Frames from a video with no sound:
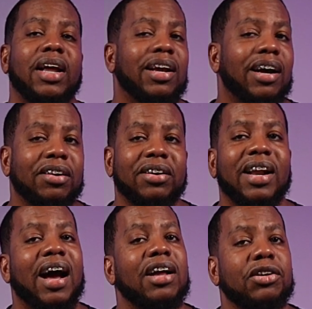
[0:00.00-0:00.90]
any other
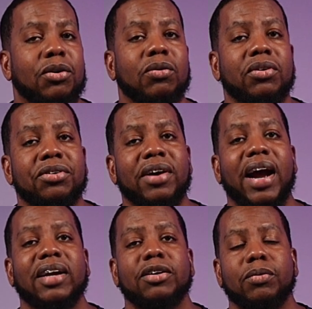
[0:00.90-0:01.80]
non-tonal
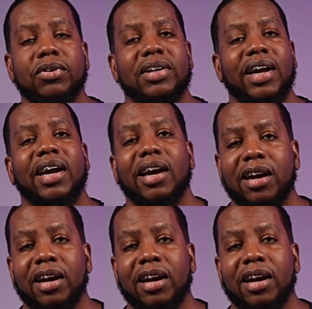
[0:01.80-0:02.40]
tracks will stay